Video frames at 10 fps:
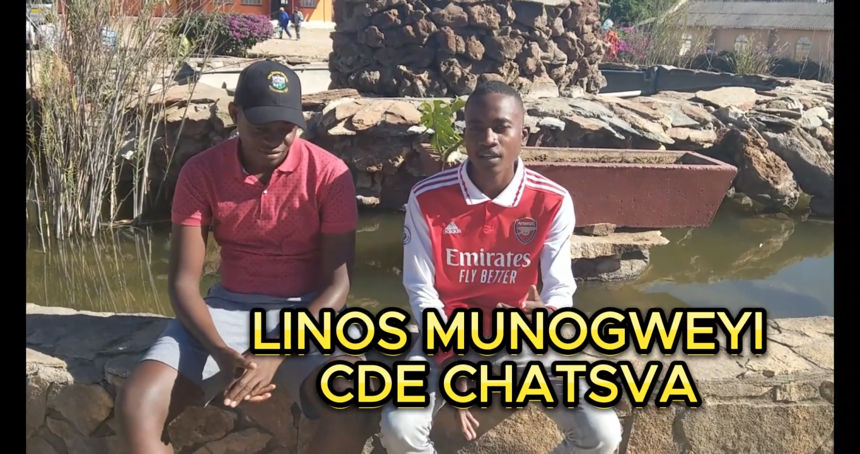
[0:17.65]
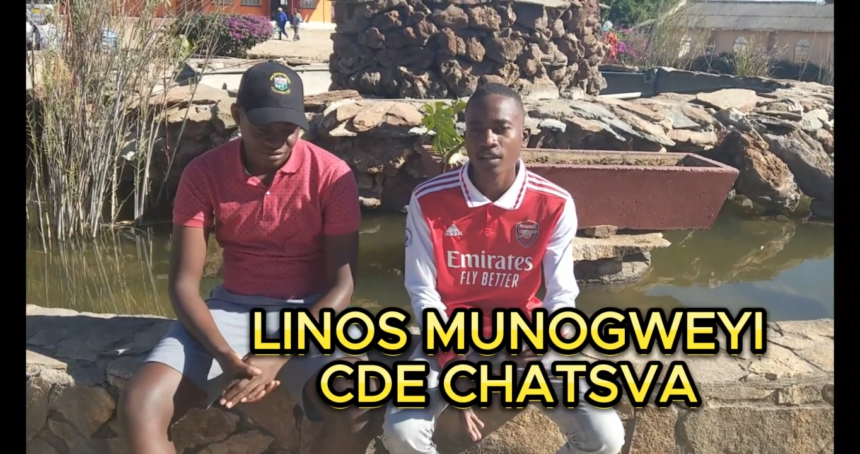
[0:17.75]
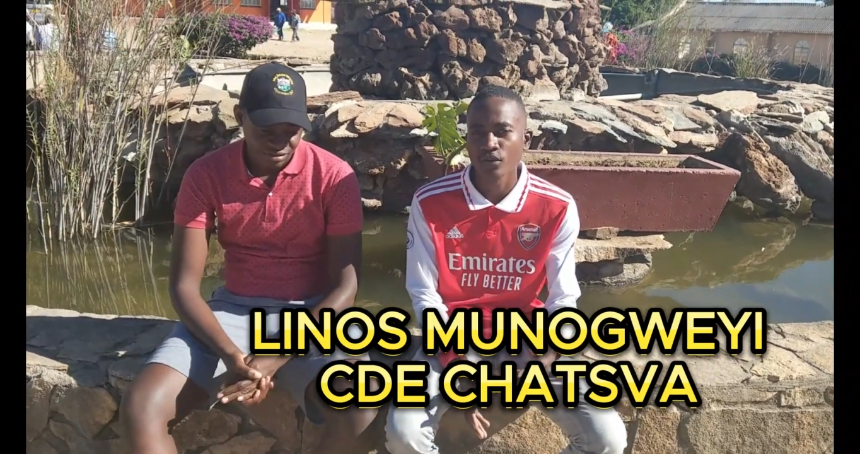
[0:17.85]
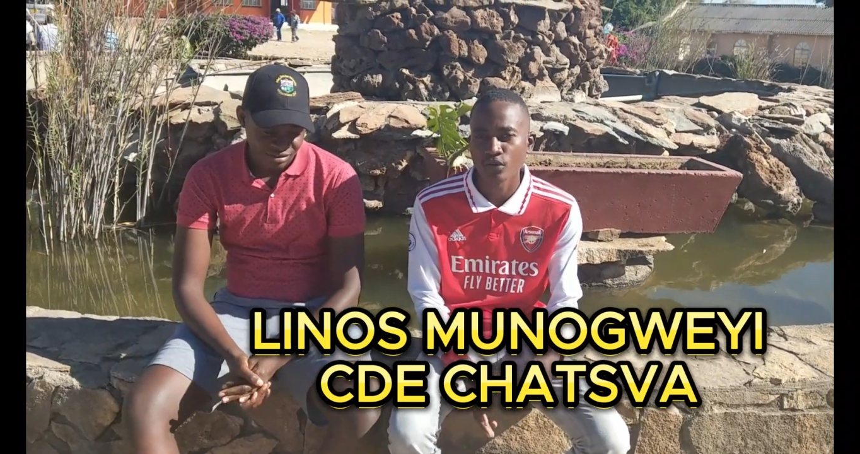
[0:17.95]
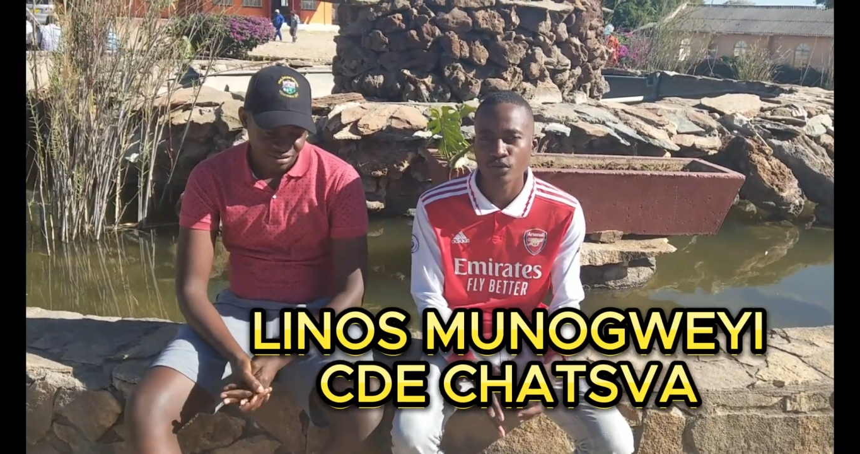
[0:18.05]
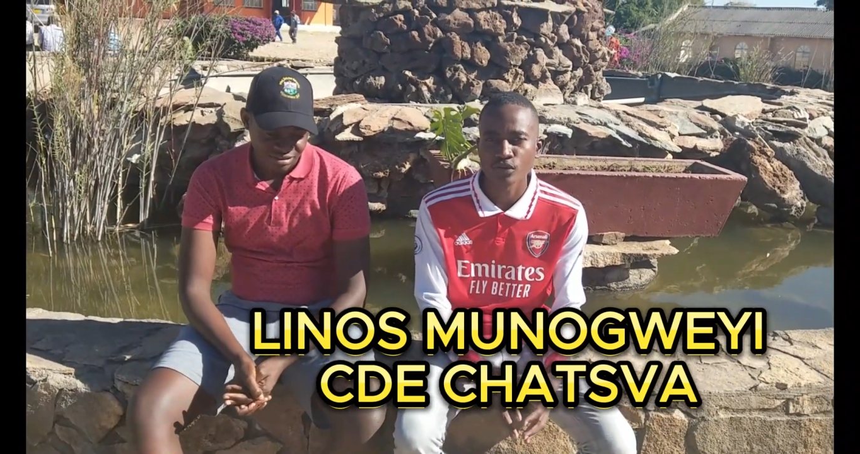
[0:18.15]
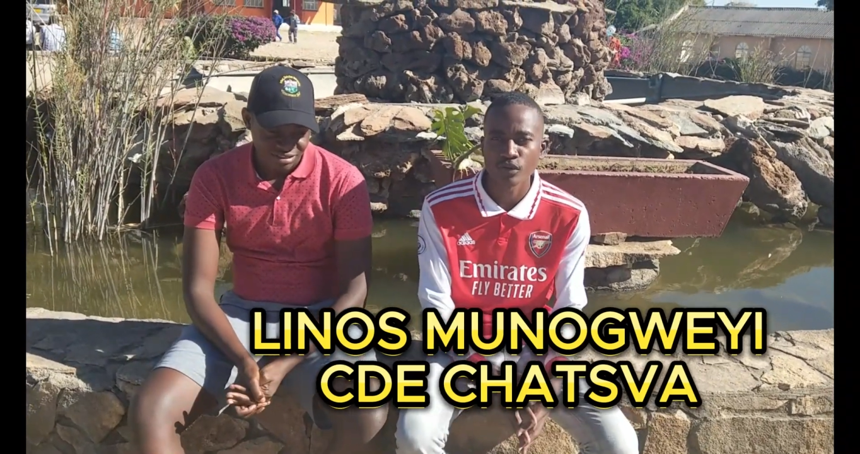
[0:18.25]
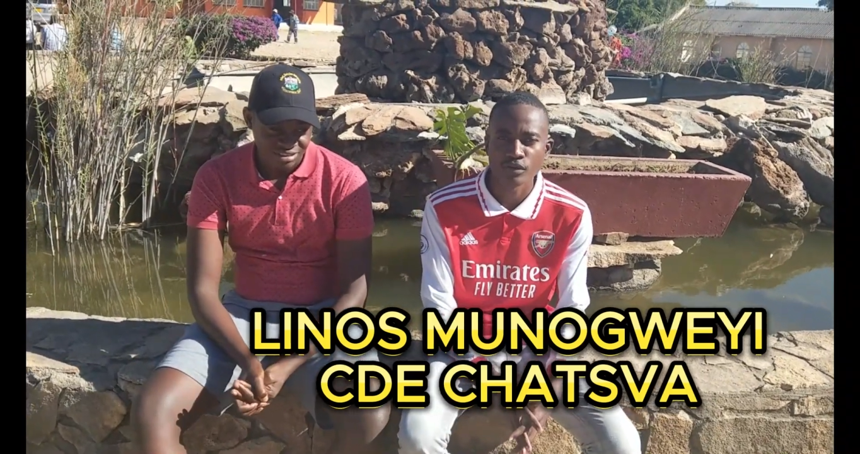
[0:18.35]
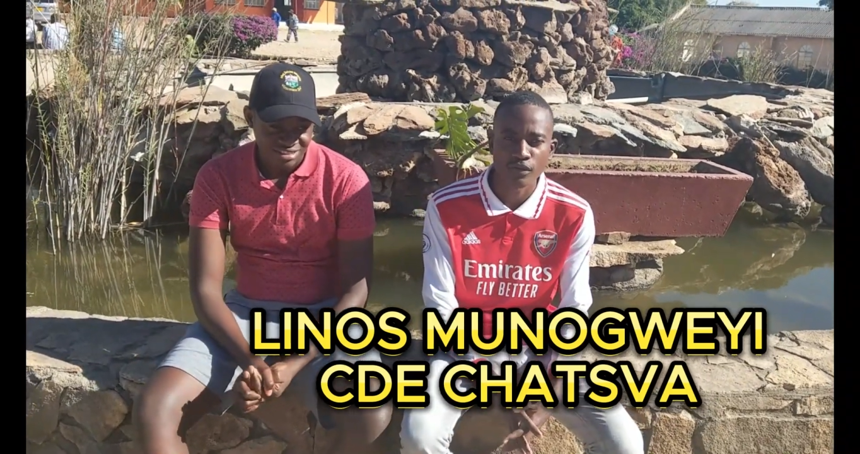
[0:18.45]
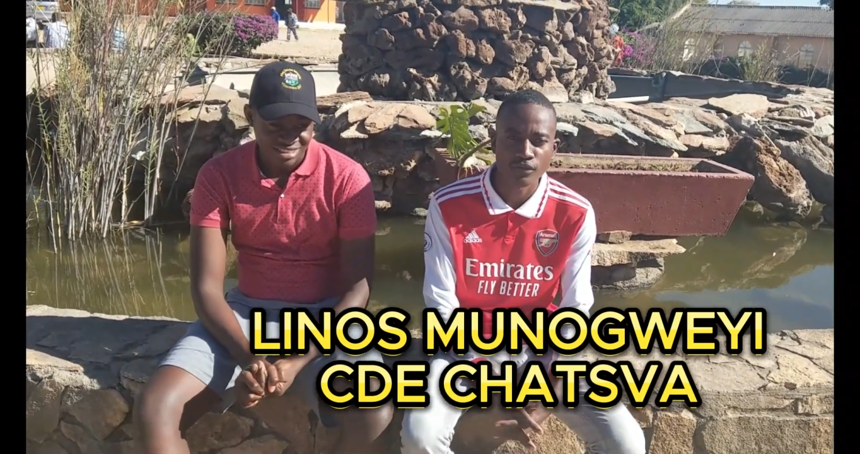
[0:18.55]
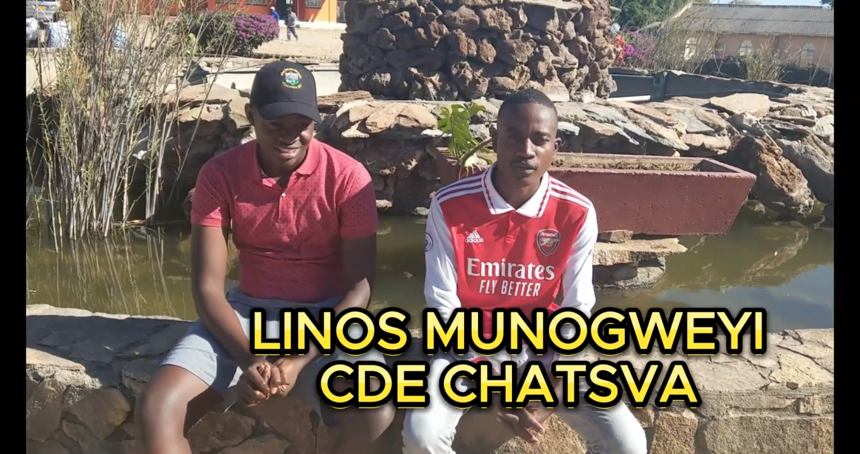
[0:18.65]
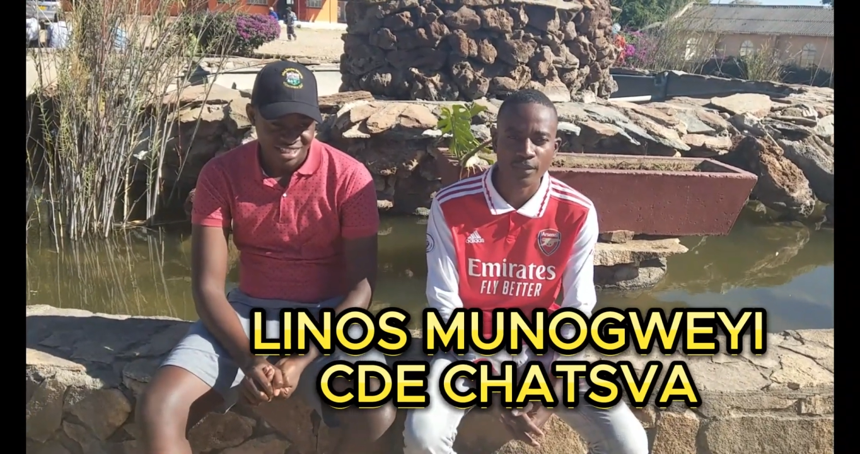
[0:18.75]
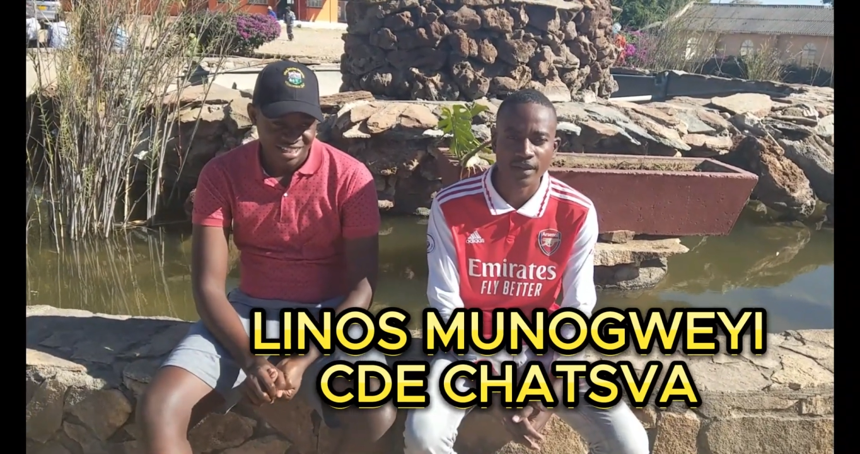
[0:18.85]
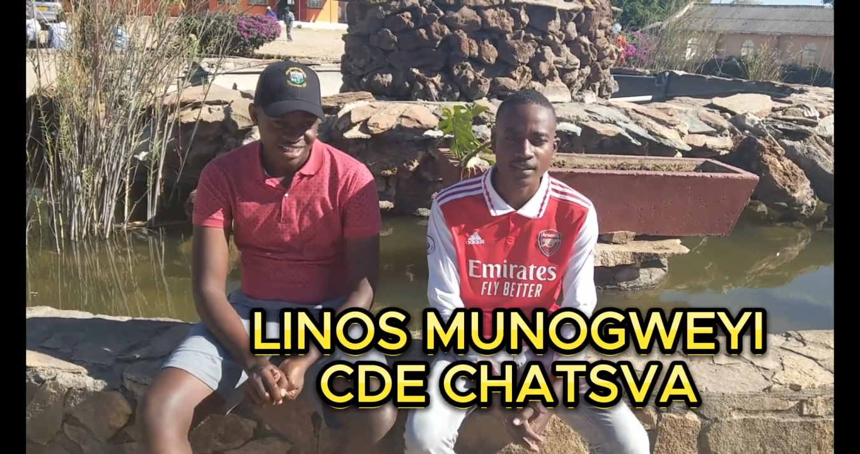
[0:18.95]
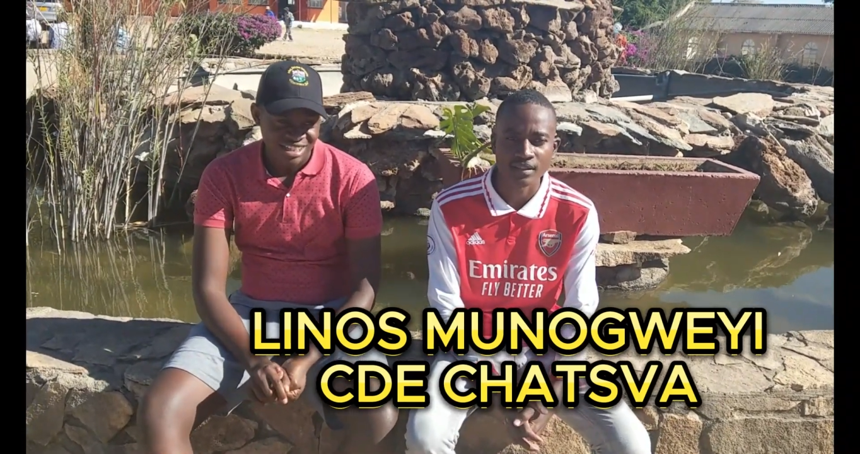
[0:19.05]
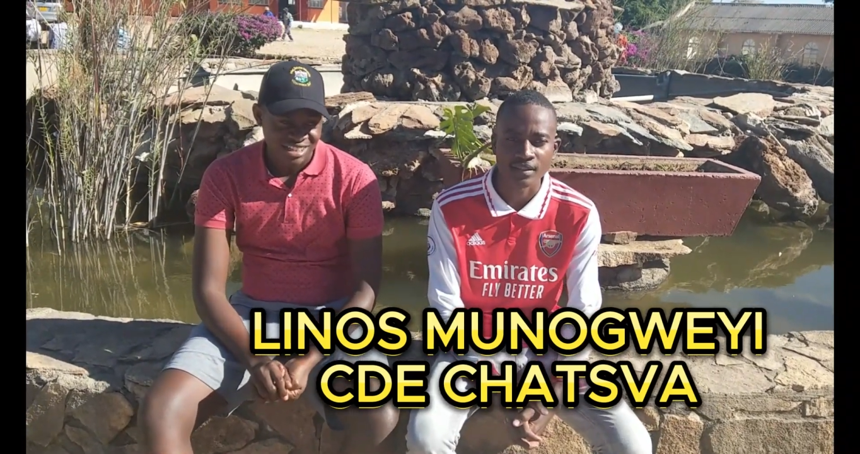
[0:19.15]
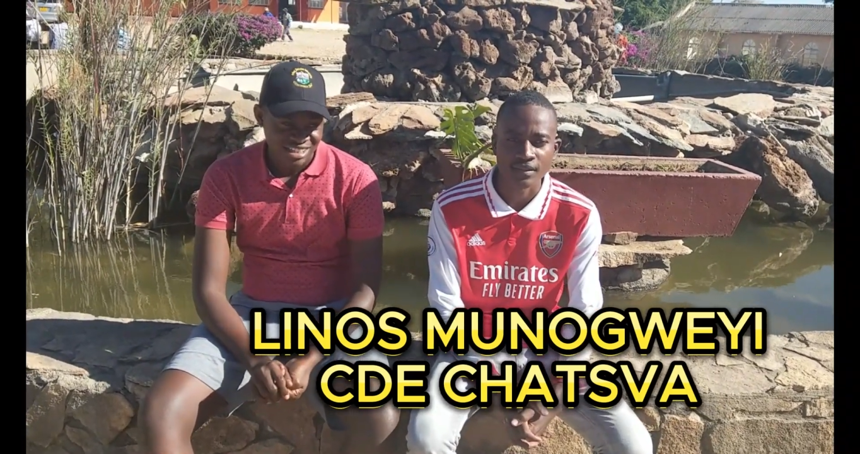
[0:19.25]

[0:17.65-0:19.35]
introduce yourself to the masses.